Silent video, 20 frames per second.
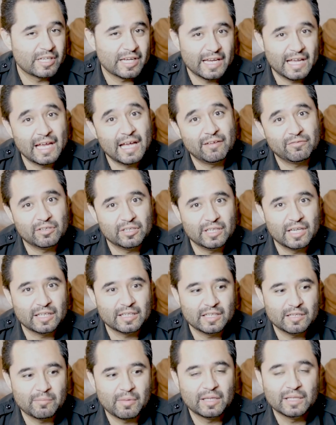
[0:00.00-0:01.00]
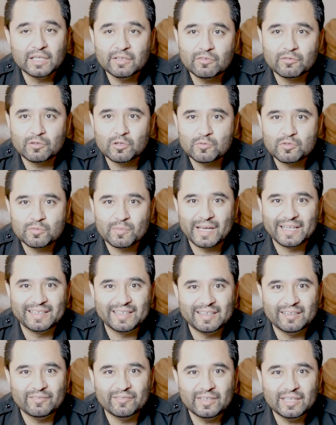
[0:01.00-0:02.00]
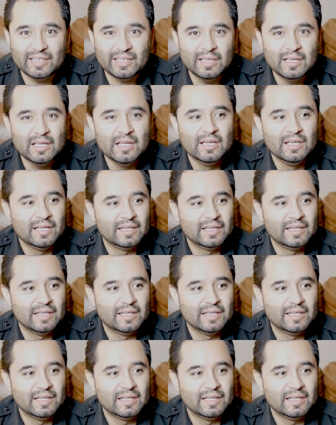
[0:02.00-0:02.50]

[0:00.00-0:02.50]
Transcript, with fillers: that I have connected in my living room to my TV.